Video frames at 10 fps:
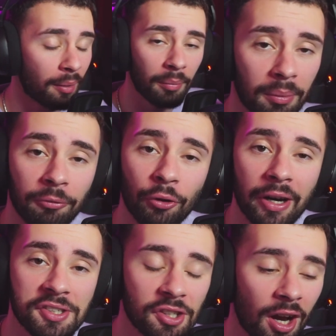But before I
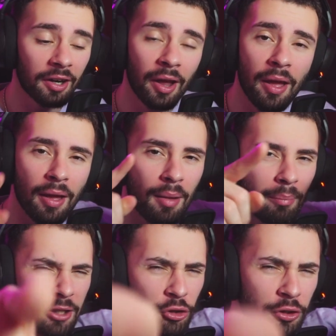start,
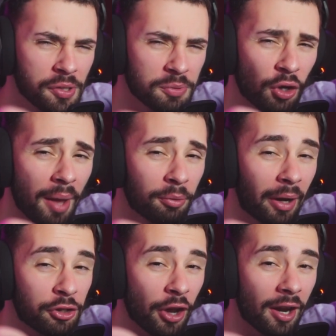make sure to subscribe to
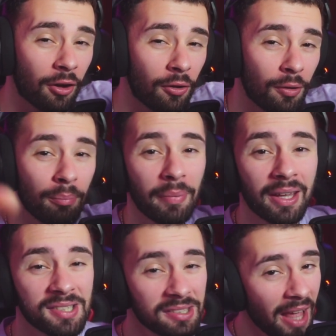my channel
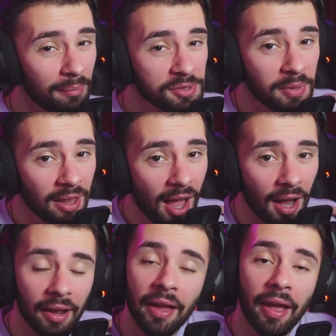because it helps me a
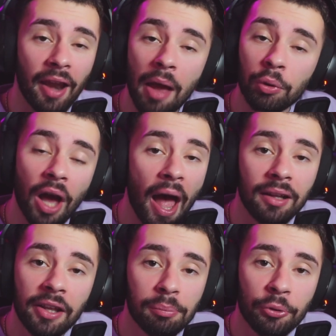lot and I would
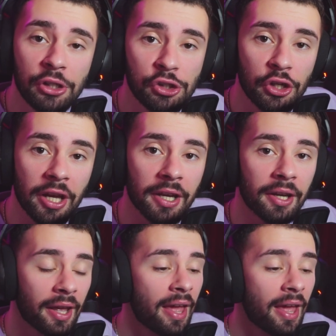highly appreciate it.